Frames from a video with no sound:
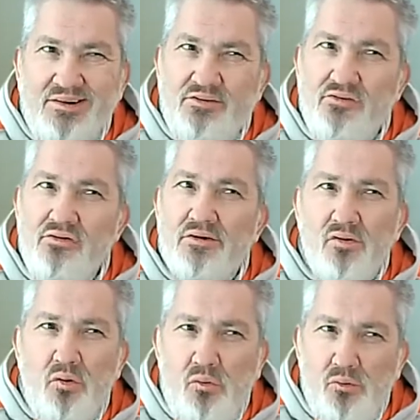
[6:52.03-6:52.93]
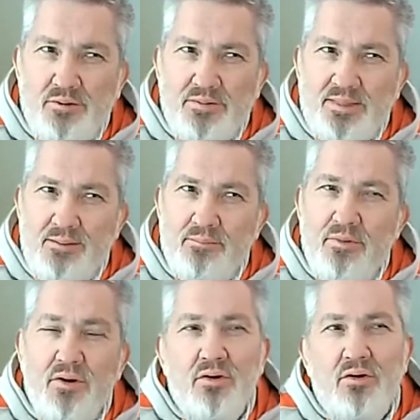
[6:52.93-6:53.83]
do not audit them,
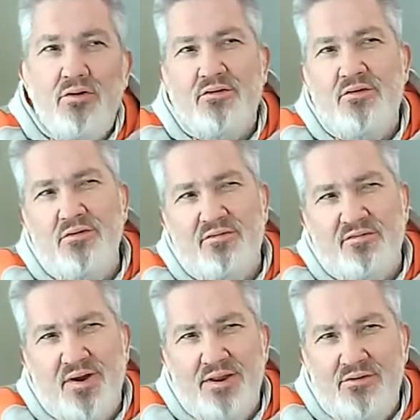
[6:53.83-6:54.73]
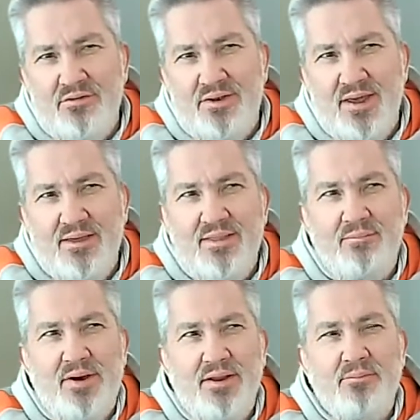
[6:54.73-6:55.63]
are too afraid to take
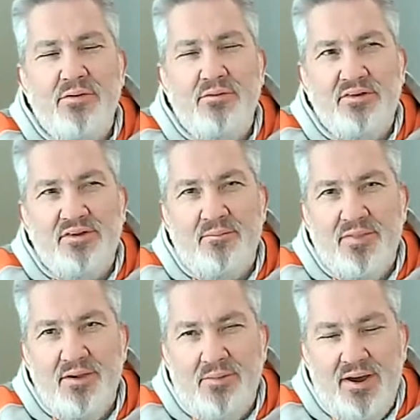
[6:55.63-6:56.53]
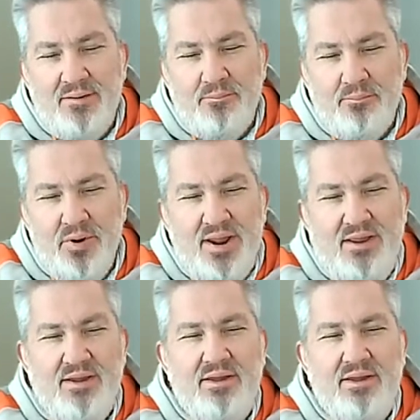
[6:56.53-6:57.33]
them out because something might break,